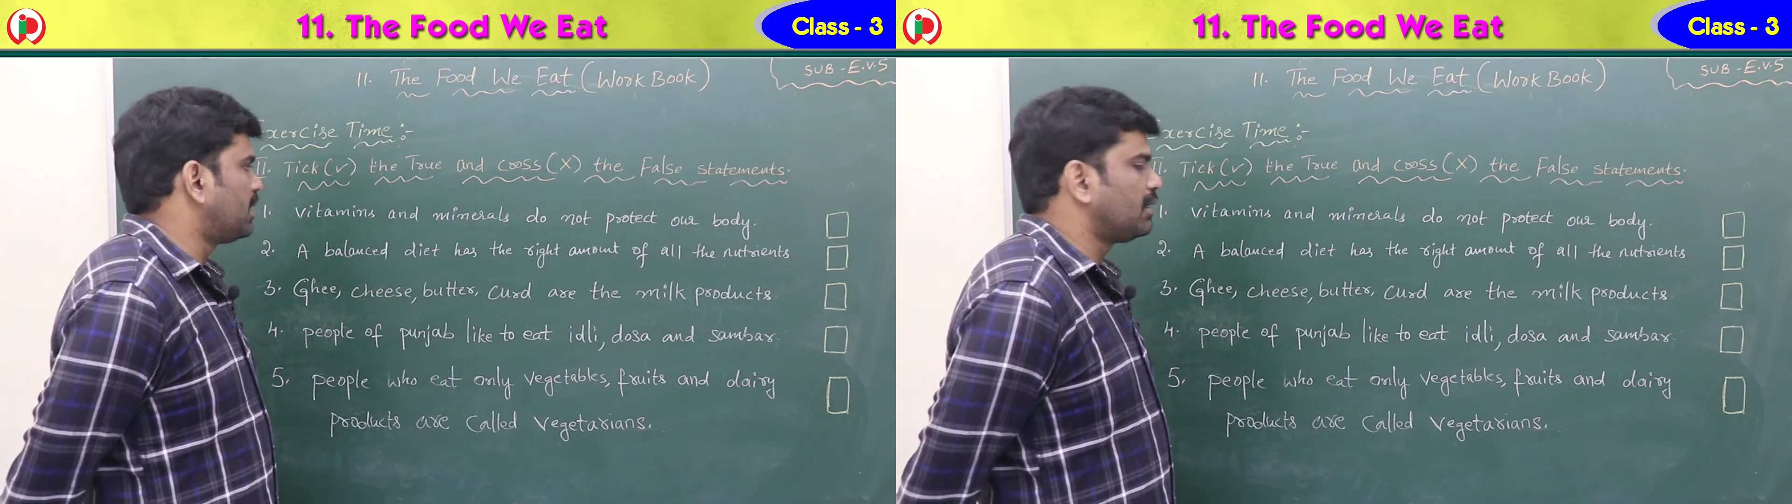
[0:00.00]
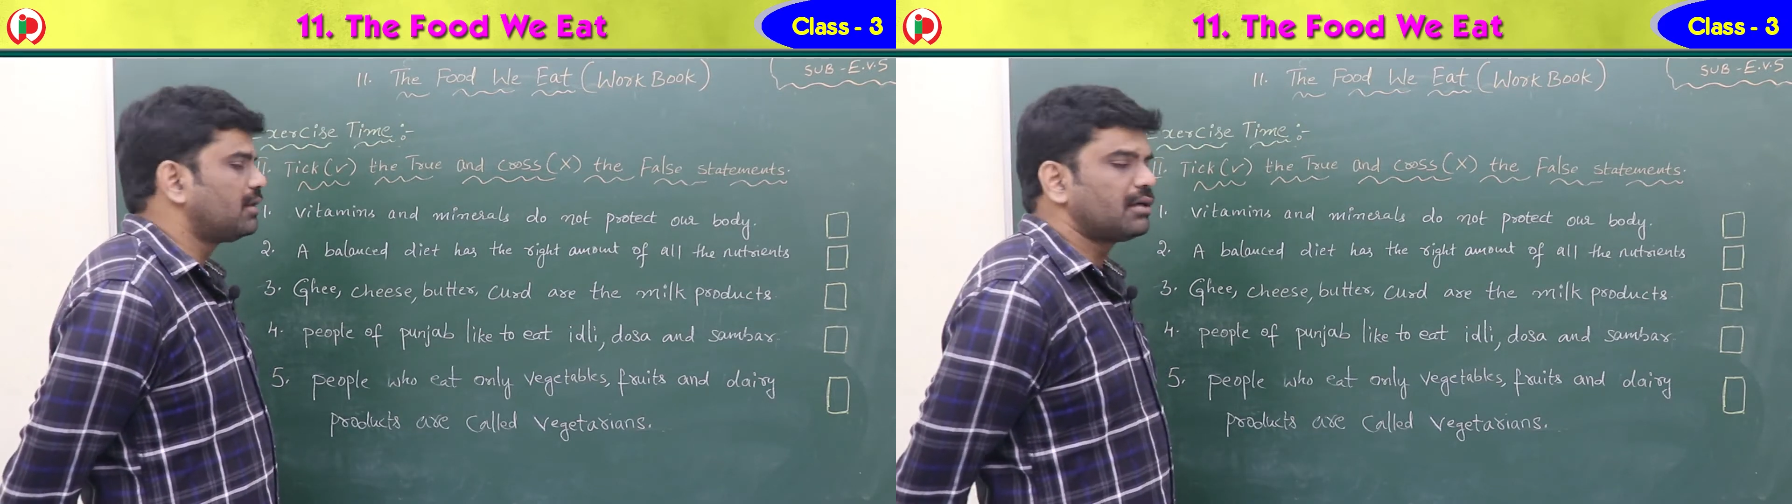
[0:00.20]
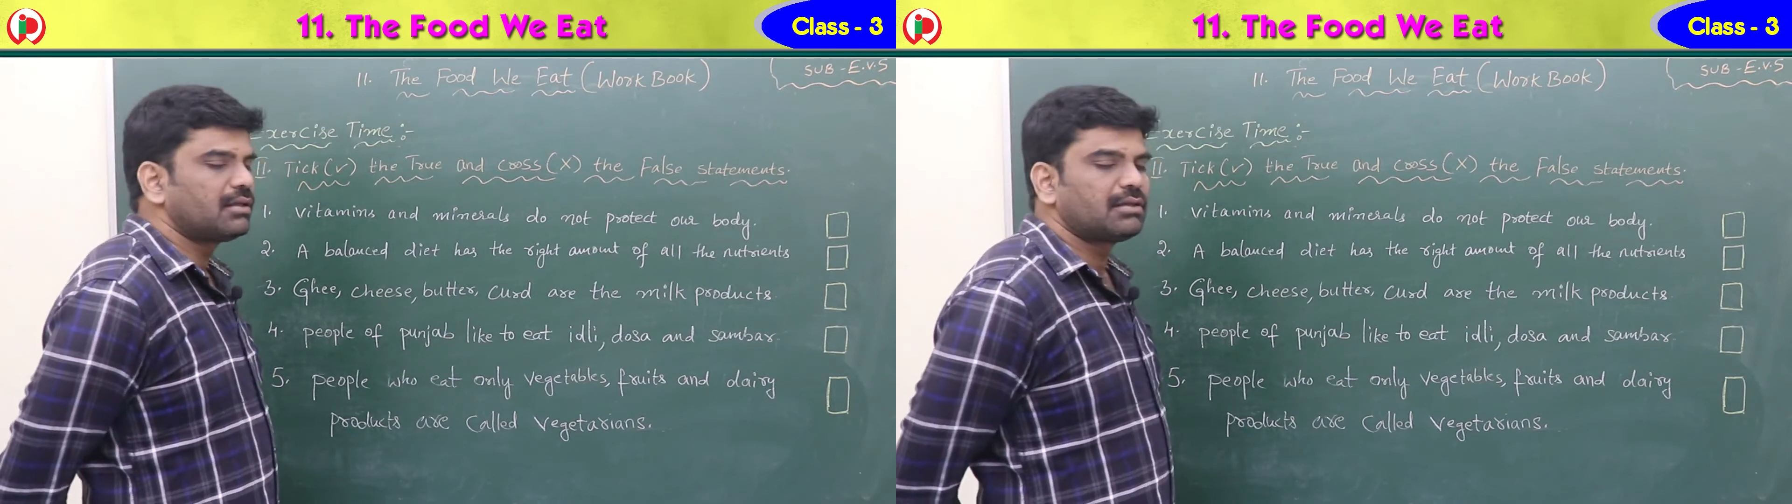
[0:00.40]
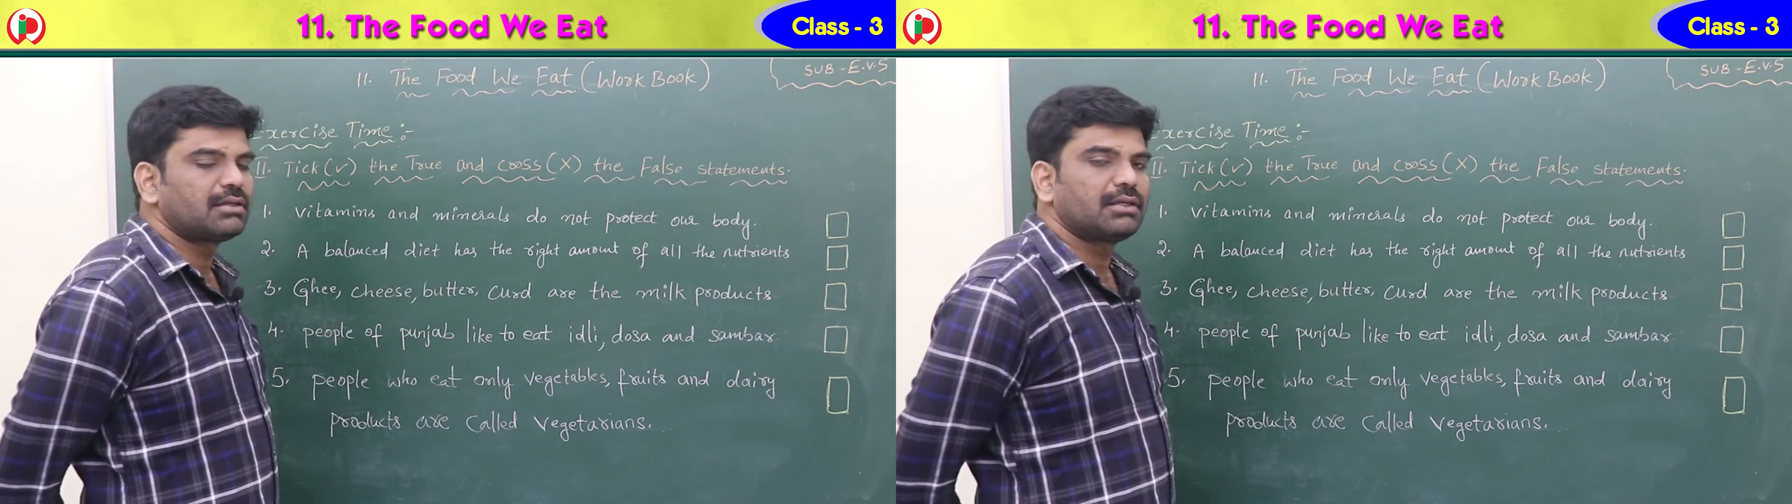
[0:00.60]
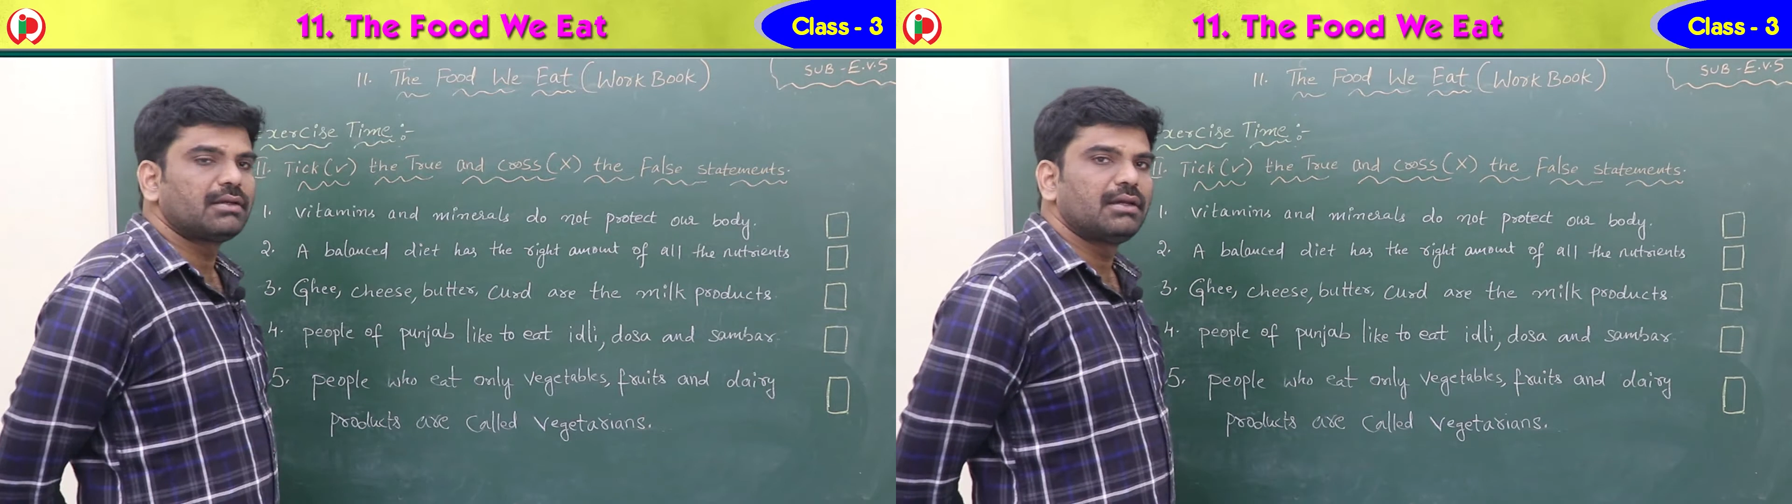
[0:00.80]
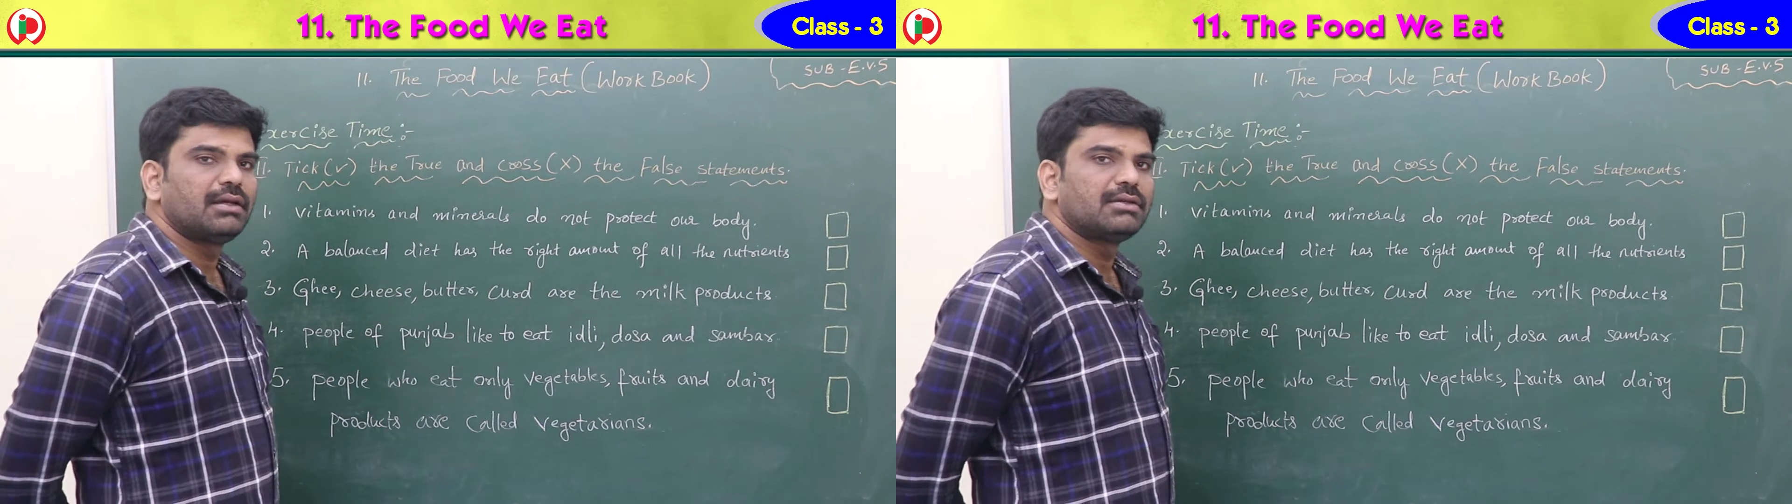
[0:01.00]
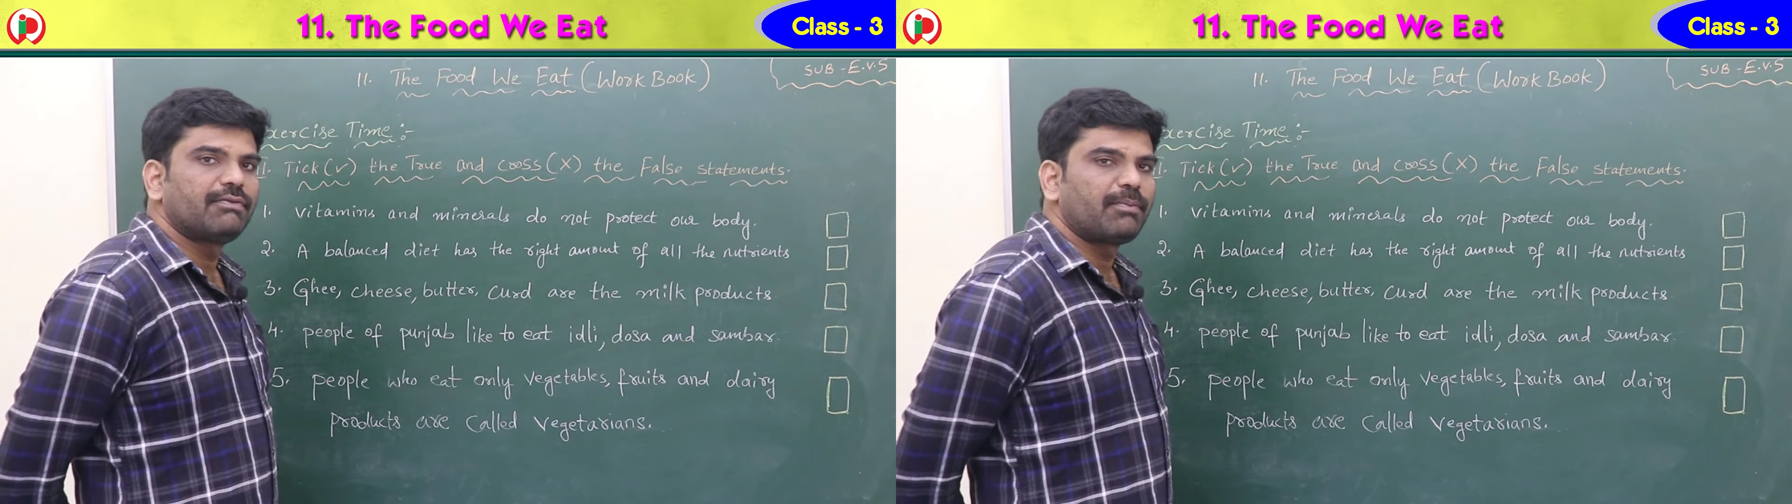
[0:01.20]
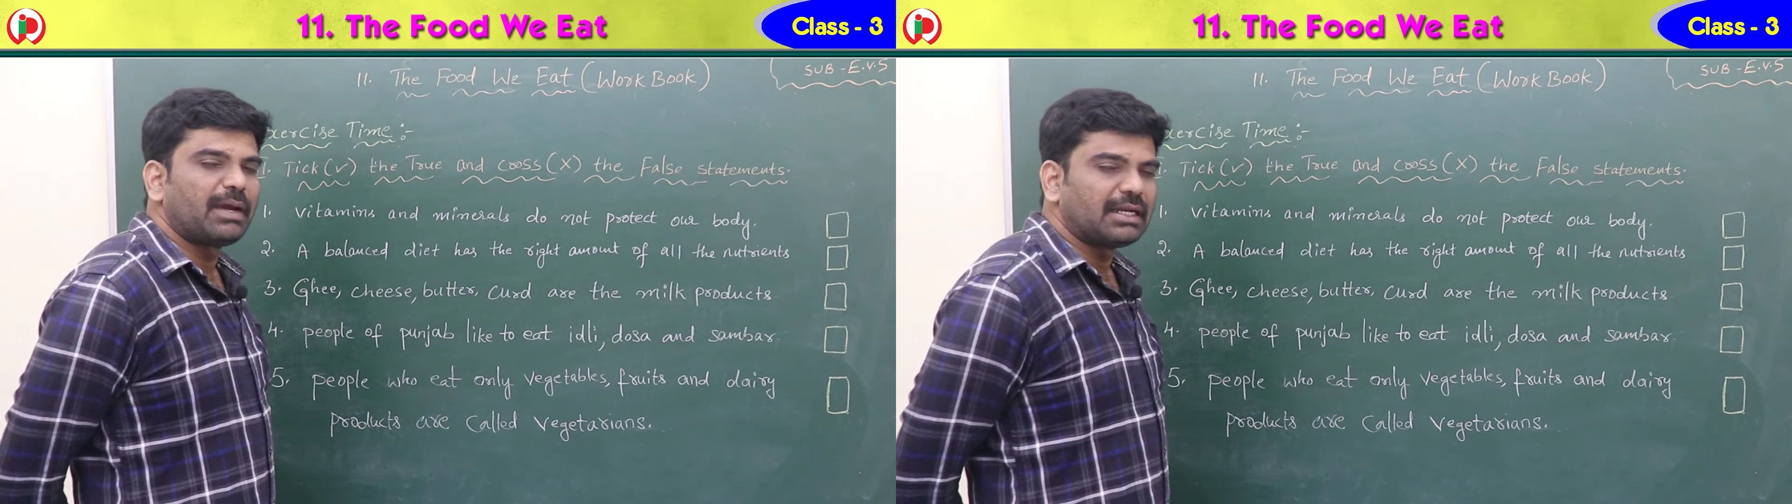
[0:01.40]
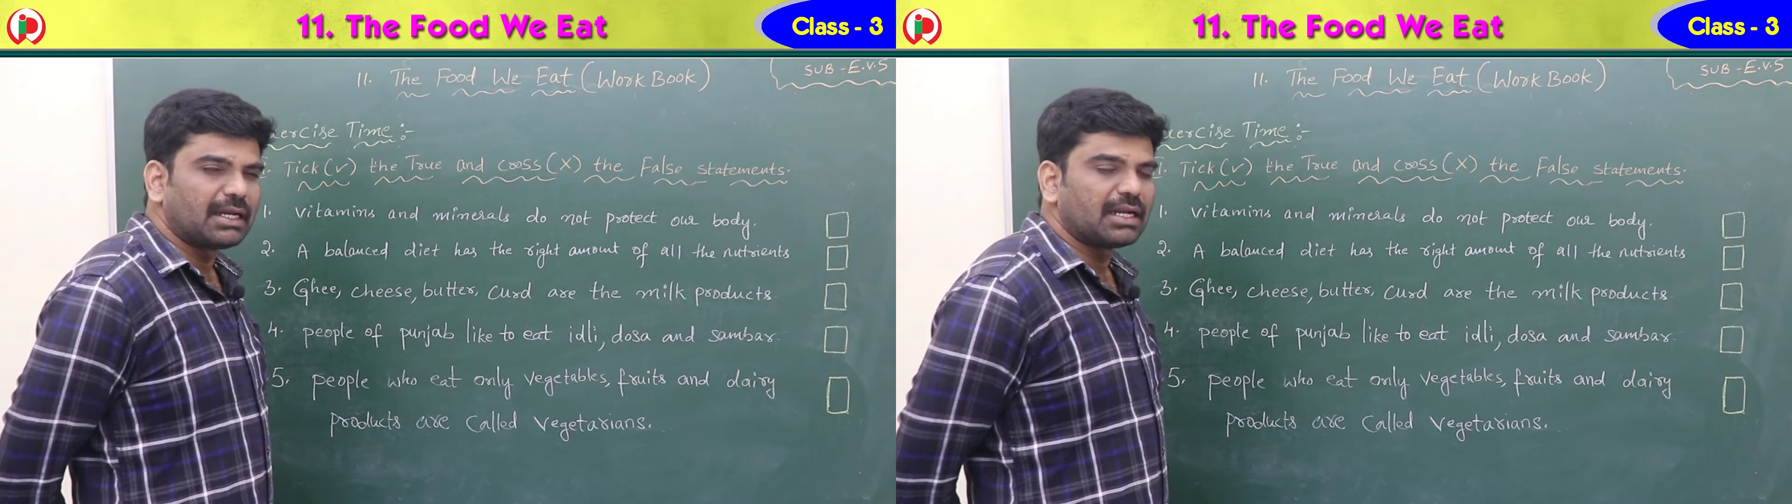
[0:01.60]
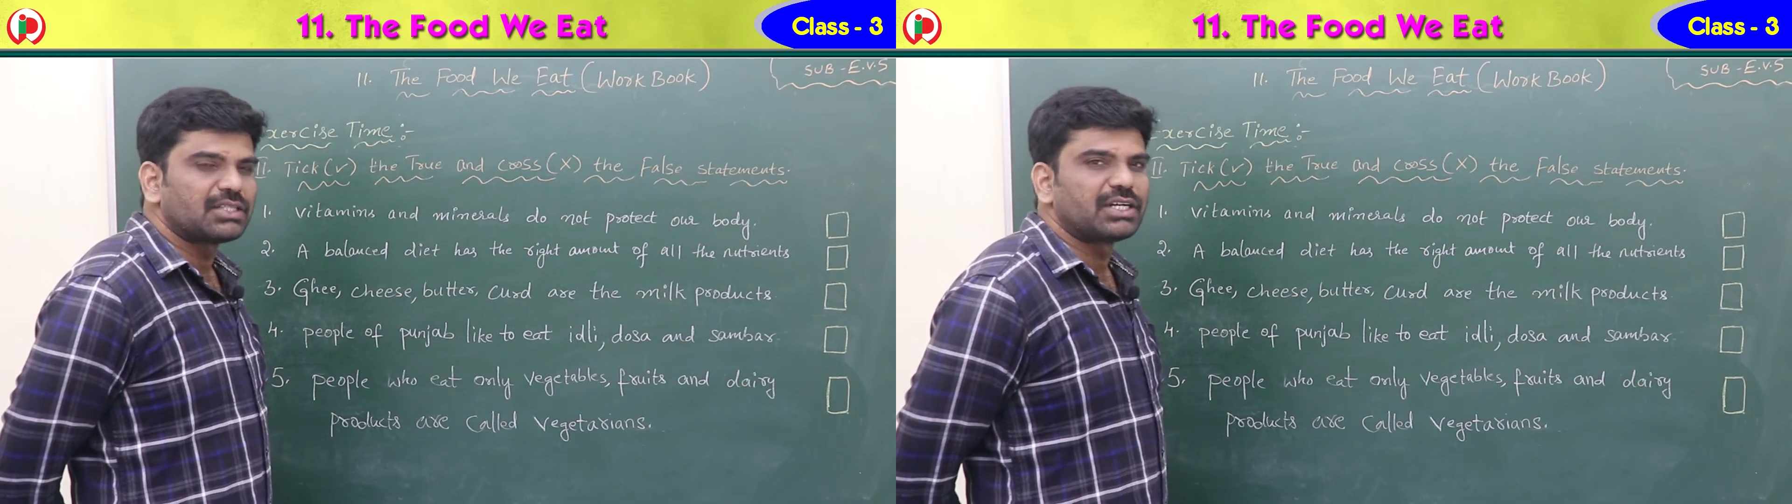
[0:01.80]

think that particular